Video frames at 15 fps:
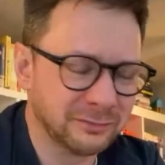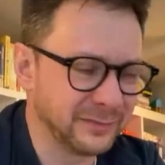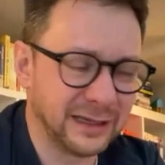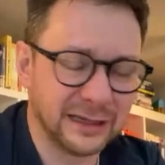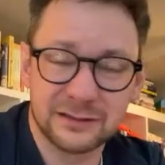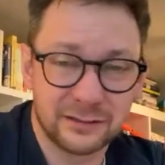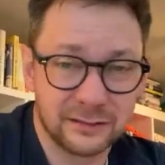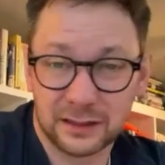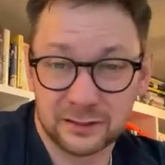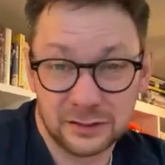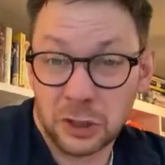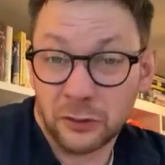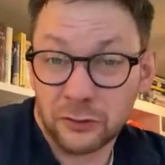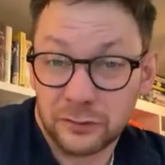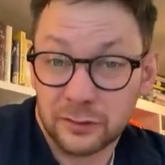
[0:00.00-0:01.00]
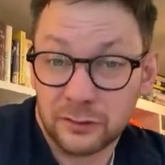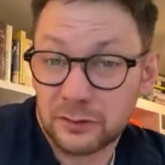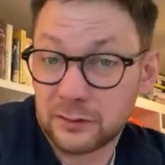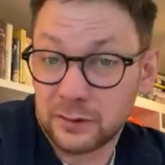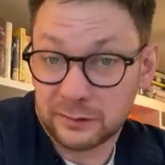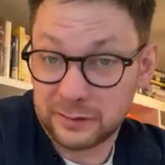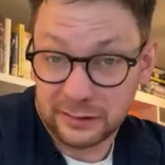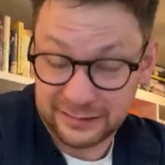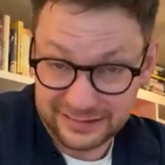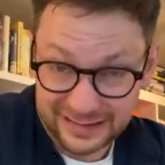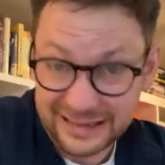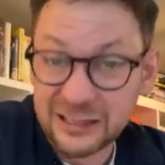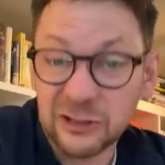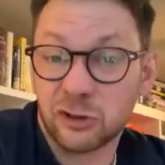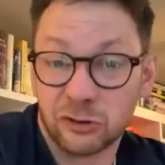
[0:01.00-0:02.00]
That's nonsense. That's
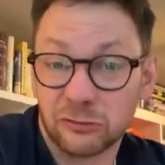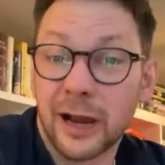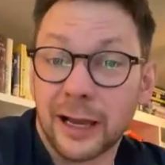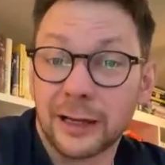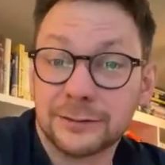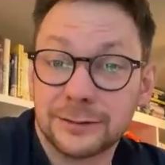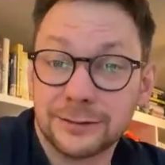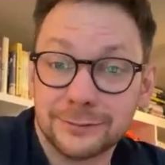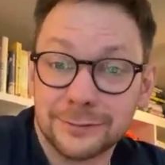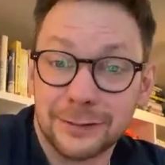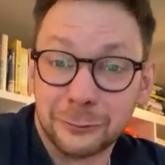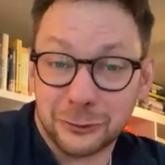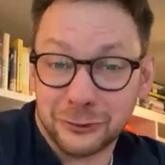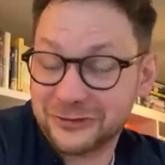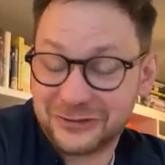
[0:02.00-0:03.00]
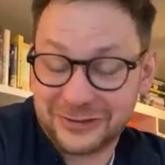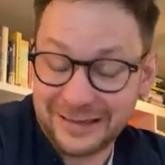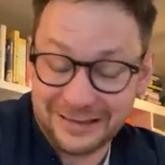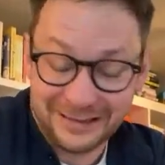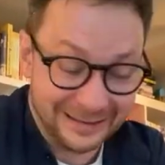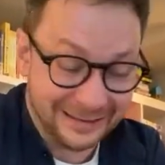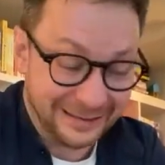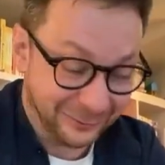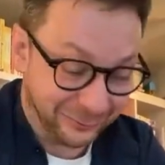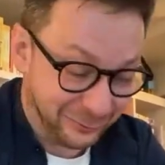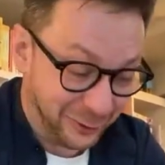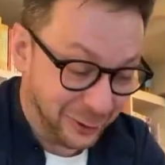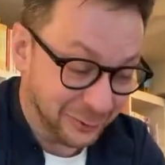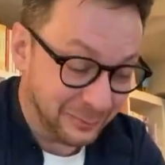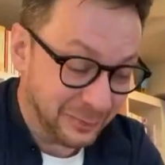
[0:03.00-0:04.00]
incorrect. I'm going to say that's
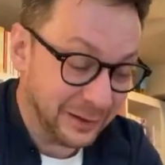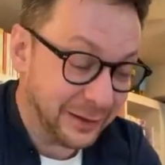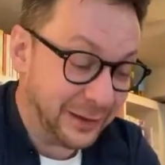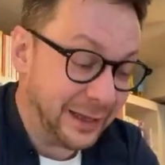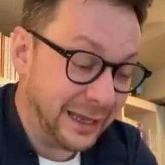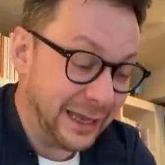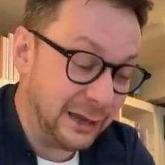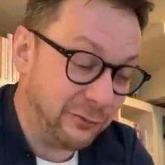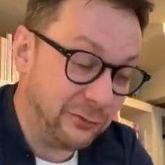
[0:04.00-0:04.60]
wrong. If